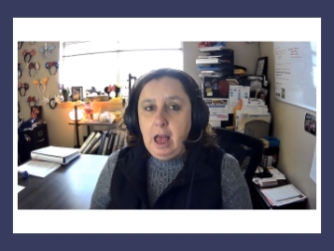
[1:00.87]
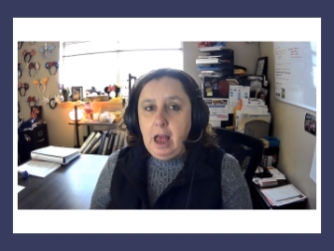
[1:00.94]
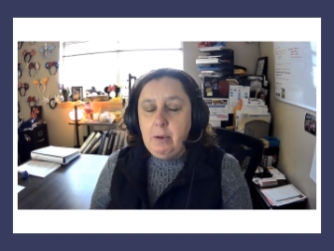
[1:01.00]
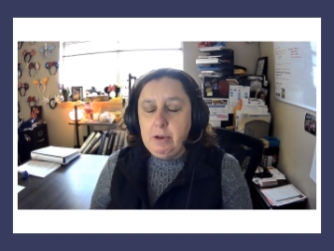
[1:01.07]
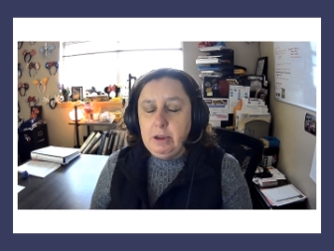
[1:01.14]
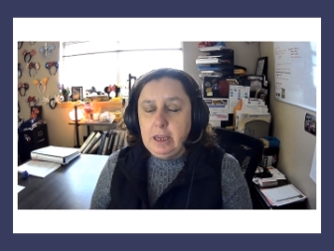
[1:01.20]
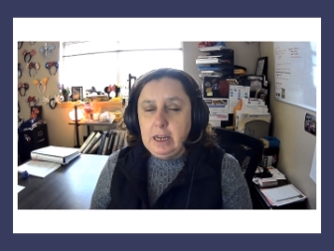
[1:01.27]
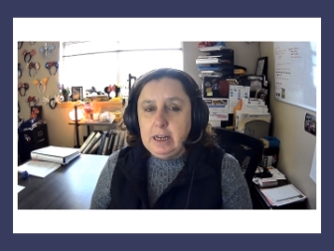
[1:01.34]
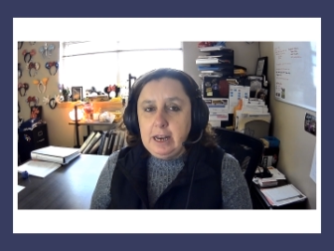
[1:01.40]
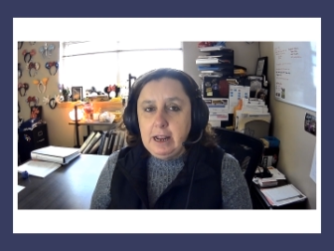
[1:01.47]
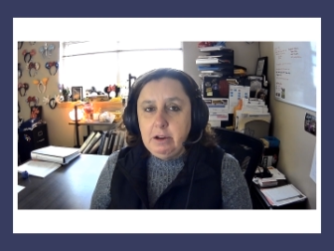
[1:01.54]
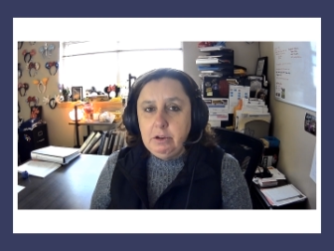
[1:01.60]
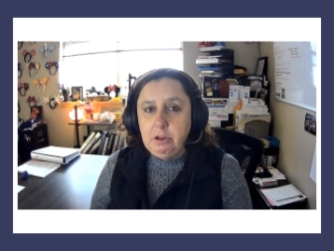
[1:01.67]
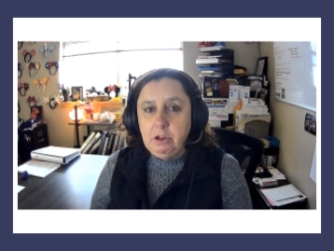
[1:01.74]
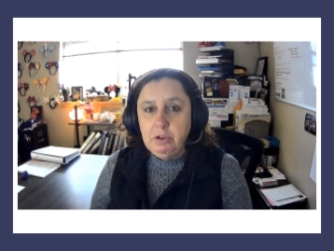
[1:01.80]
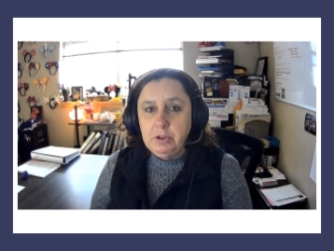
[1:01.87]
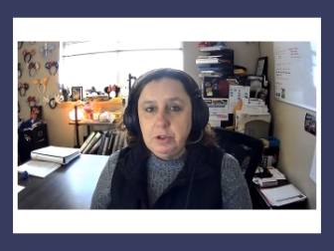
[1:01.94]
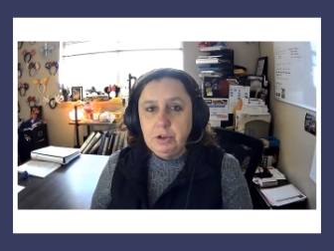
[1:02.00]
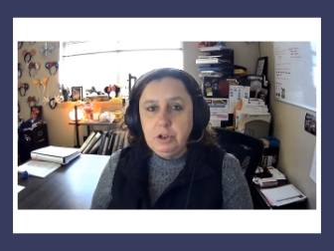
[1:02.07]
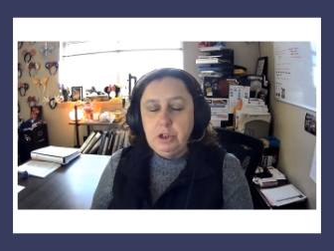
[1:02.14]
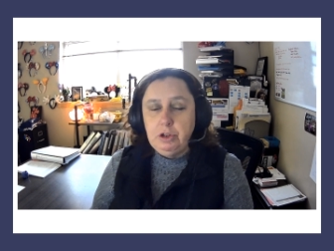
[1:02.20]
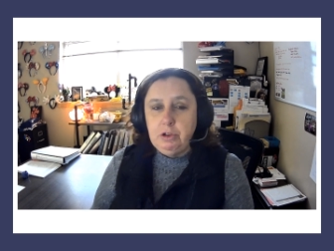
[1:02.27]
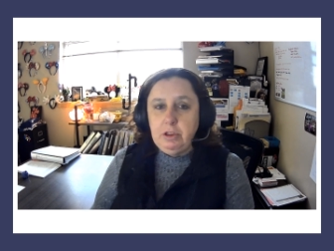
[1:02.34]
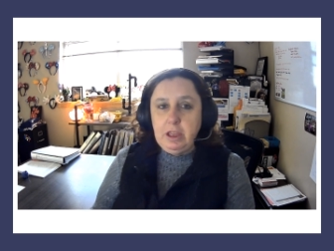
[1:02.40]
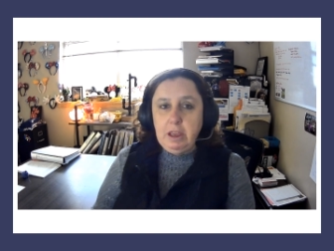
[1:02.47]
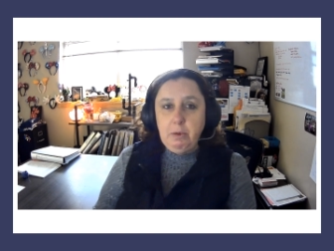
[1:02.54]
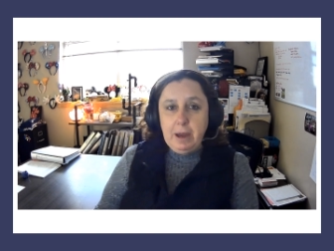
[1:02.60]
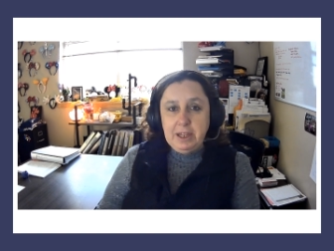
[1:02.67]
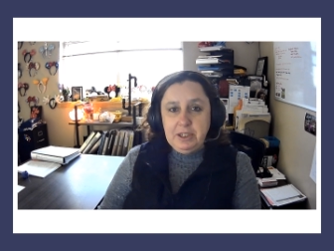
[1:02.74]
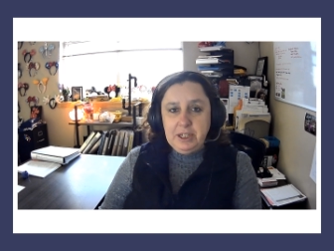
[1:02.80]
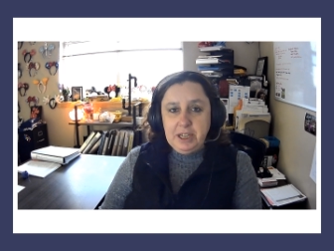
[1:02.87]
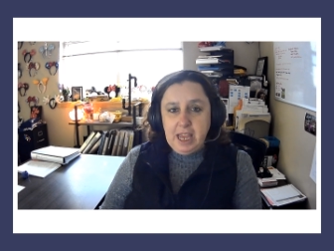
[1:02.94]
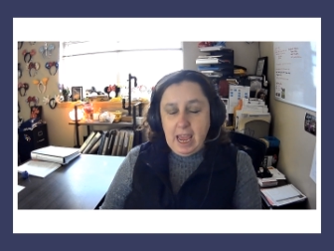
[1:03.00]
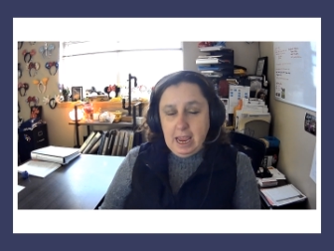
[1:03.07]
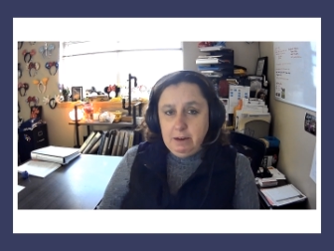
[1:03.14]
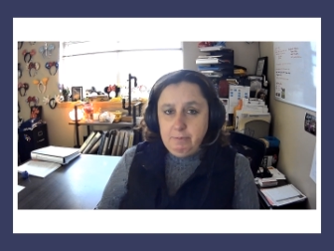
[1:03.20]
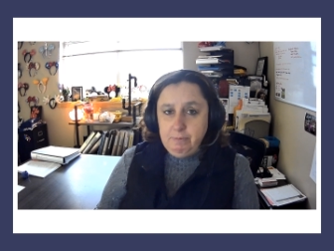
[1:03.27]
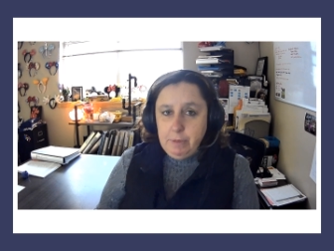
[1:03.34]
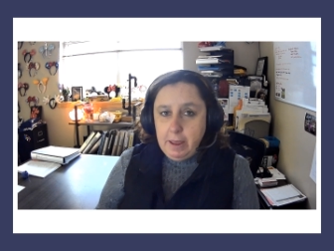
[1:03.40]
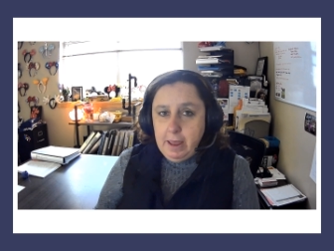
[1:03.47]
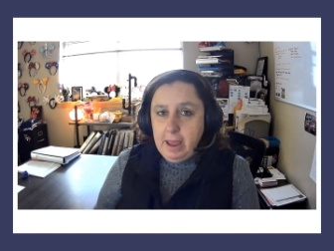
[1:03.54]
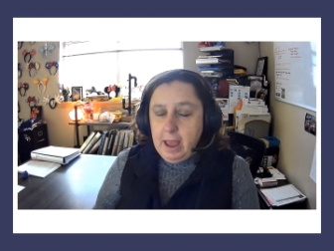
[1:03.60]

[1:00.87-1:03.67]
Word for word: uh, when you get down closer to the west gate.